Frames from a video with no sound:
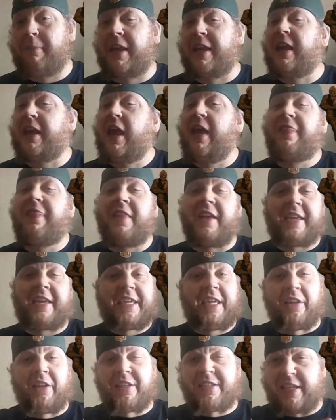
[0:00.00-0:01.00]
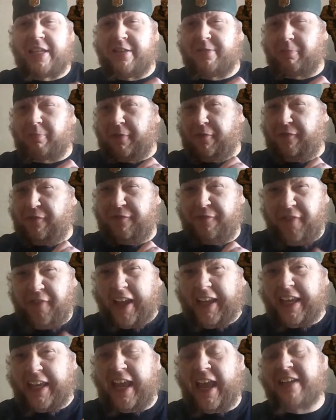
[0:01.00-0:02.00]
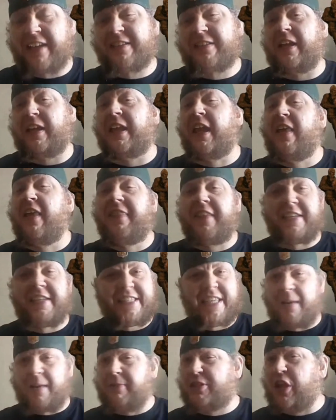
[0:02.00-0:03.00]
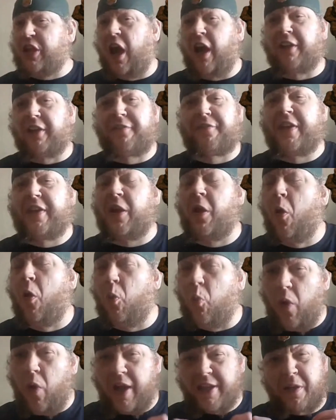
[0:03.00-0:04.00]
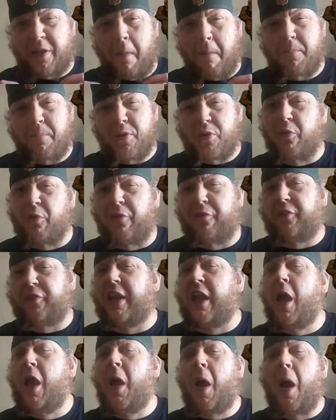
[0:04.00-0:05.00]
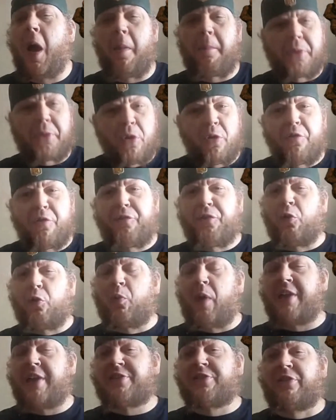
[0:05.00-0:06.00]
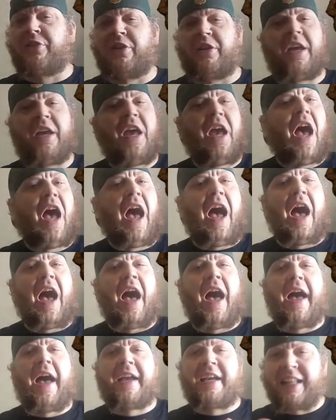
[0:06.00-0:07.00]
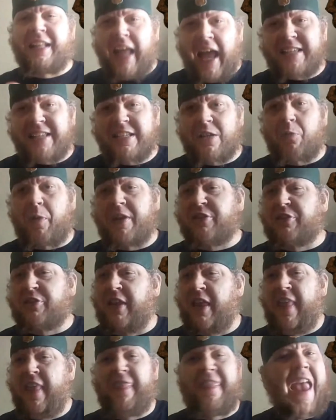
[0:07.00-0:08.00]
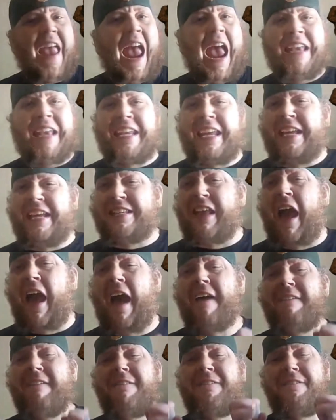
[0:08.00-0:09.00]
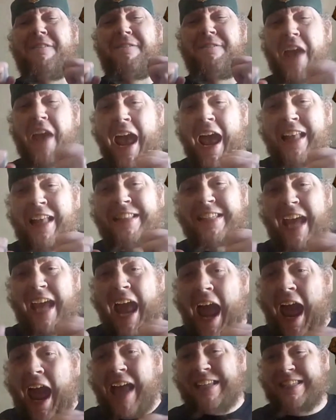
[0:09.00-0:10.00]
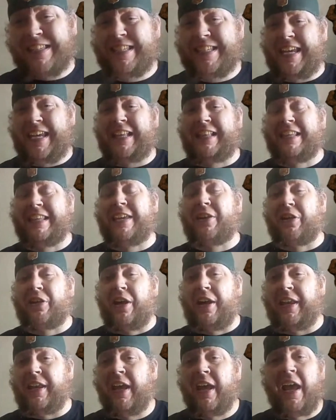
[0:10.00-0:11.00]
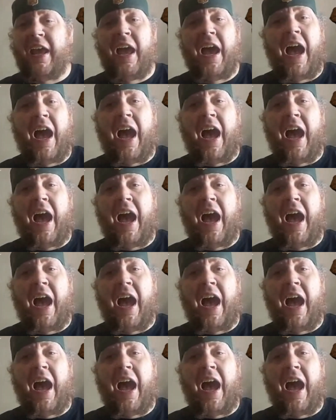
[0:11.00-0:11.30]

I mean, the kill scenes were fucking excellent. The cinematography was a beautiful Western, a classic Western. The ending is fantastically good.